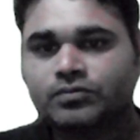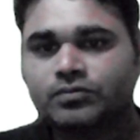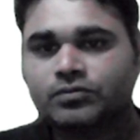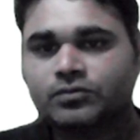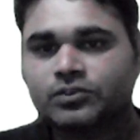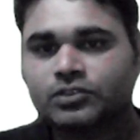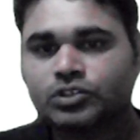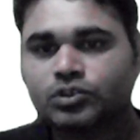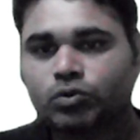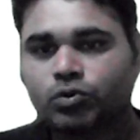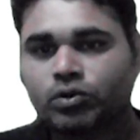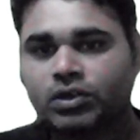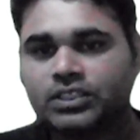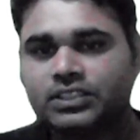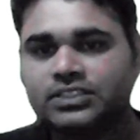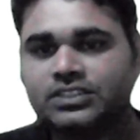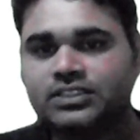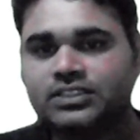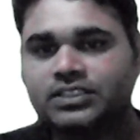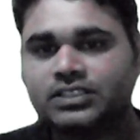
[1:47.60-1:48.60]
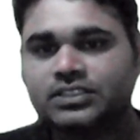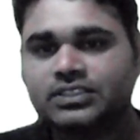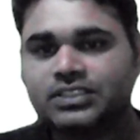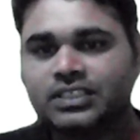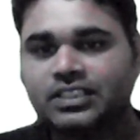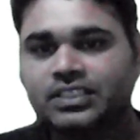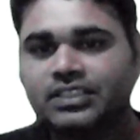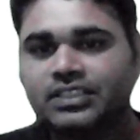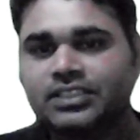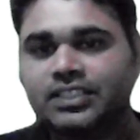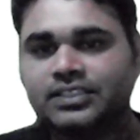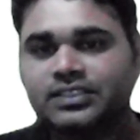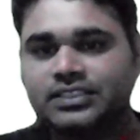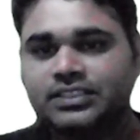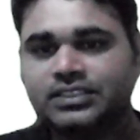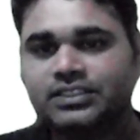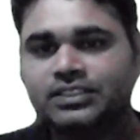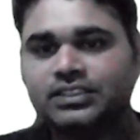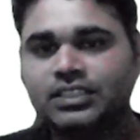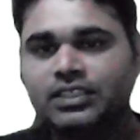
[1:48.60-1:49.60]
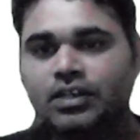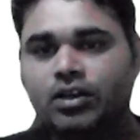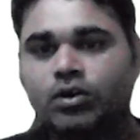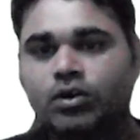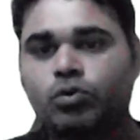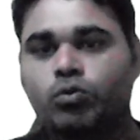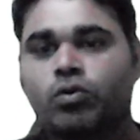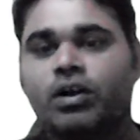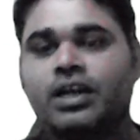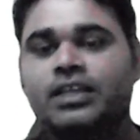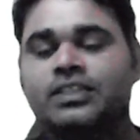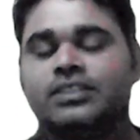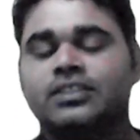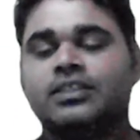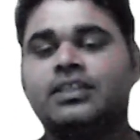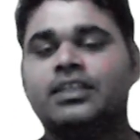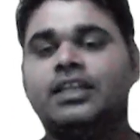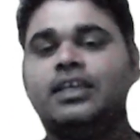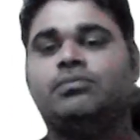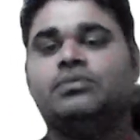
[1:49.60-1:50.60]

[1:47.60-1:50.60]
So what is the synthesis, or why the name